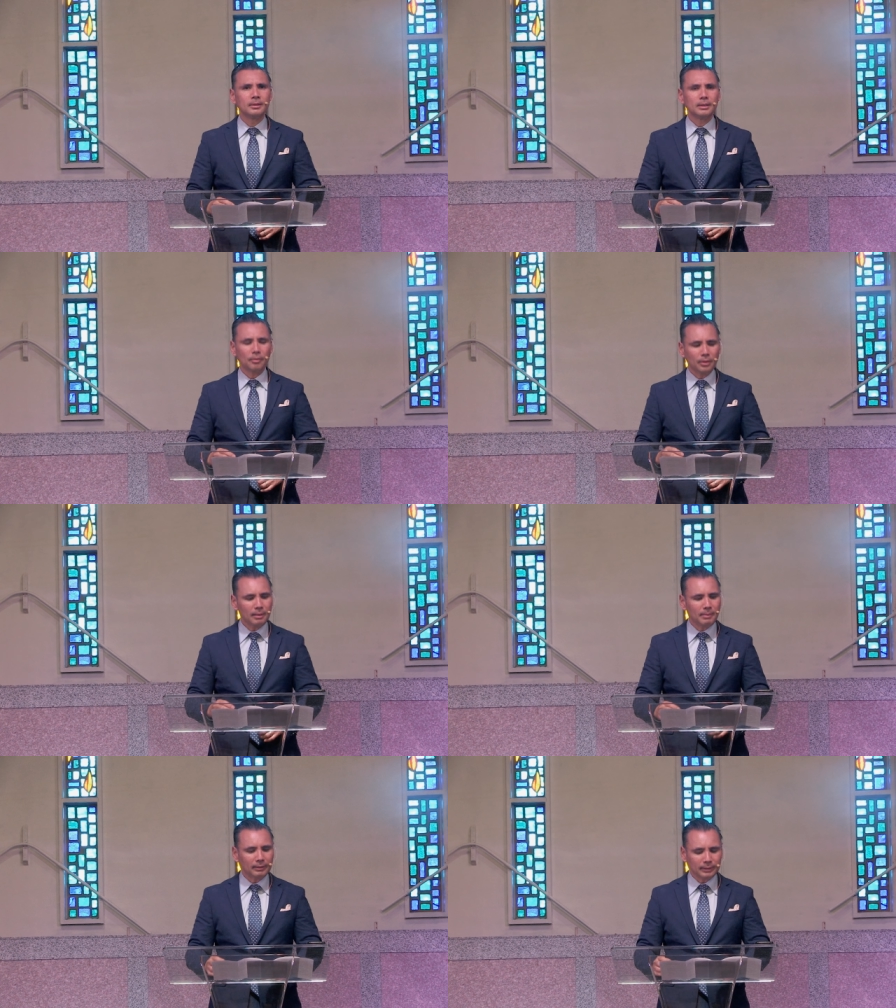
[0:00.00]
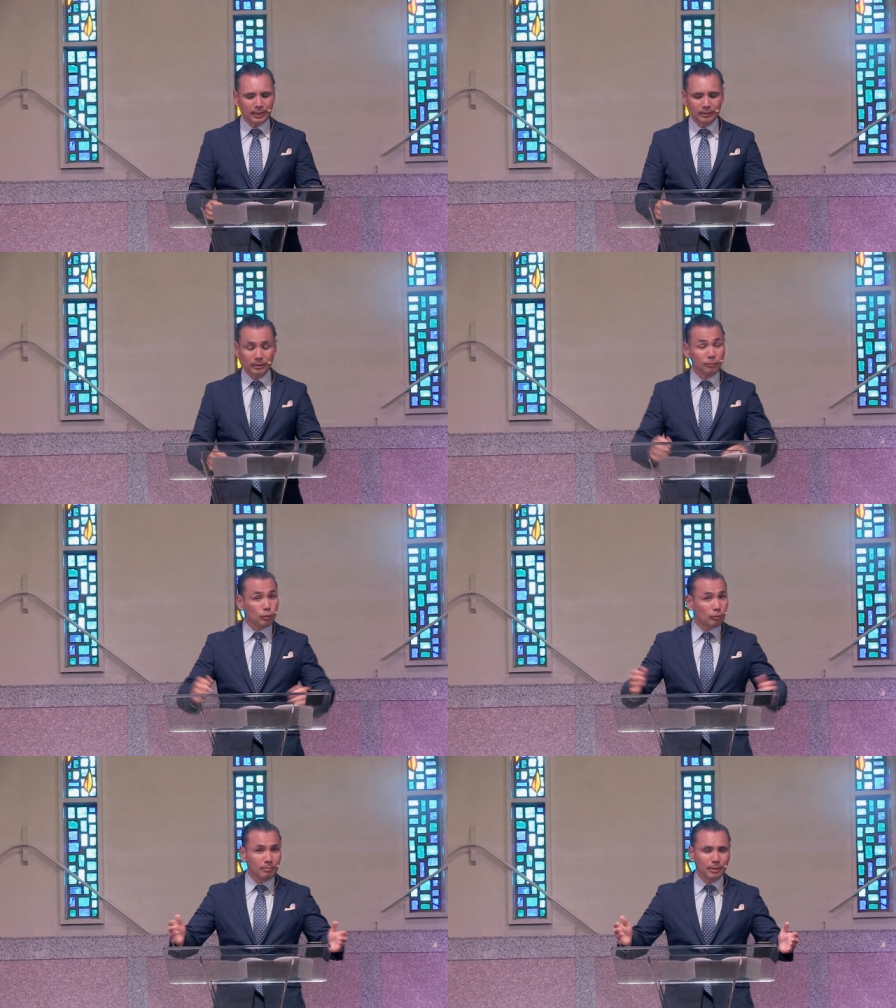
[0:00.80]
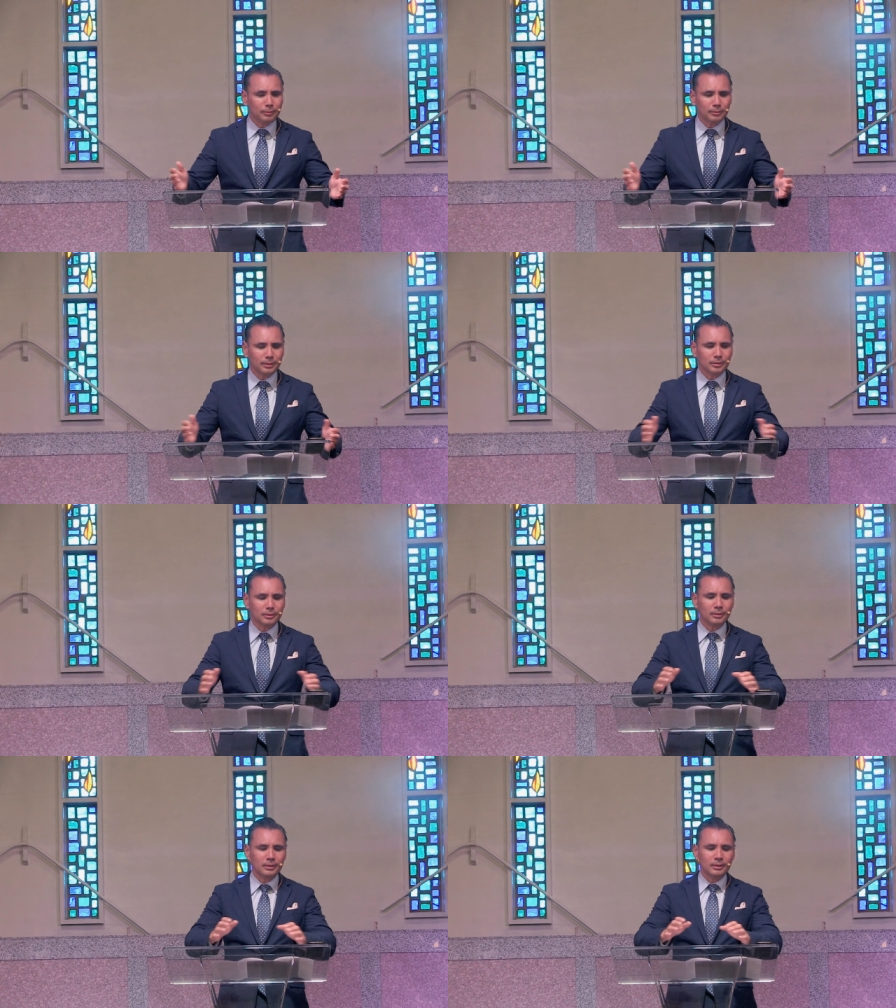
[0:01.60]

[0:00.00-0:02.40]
Now, think about that. If you're a mother and you're